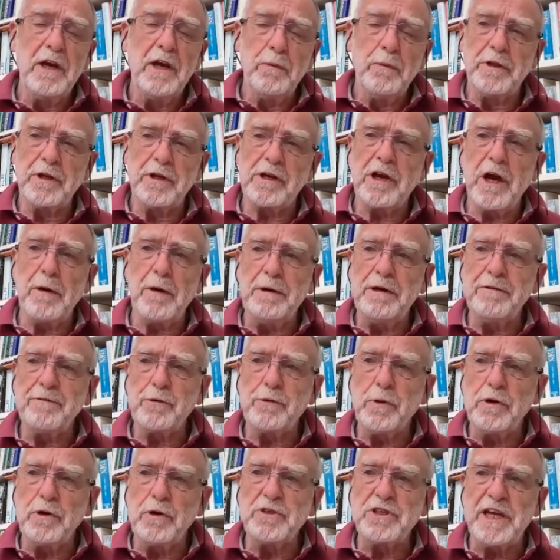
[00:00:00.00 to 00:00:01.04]
with a couple of
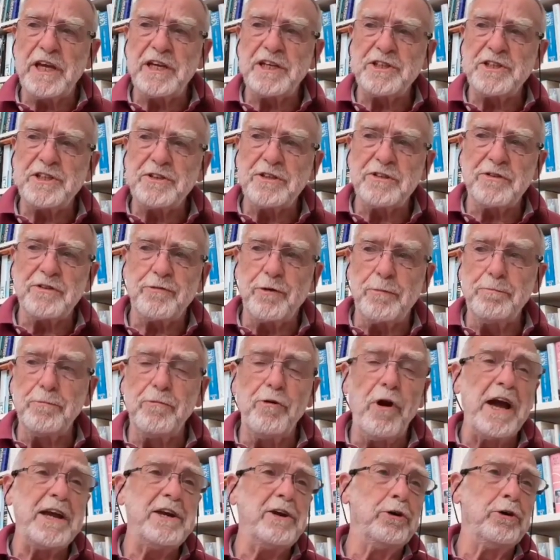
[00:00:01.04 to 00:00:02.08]
quotations from
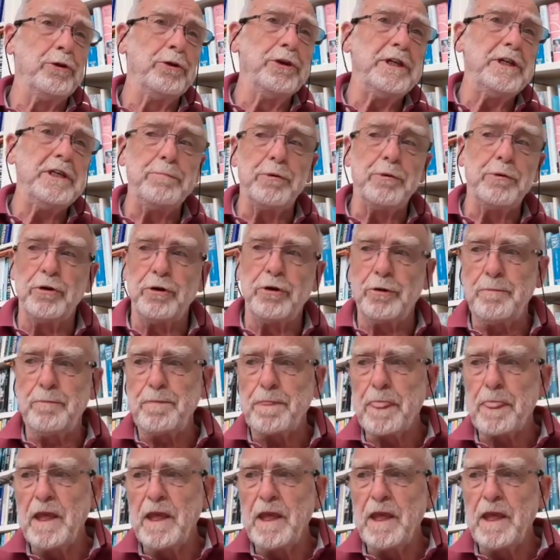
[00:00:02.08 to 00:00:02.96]
Reinhold Niebuhr,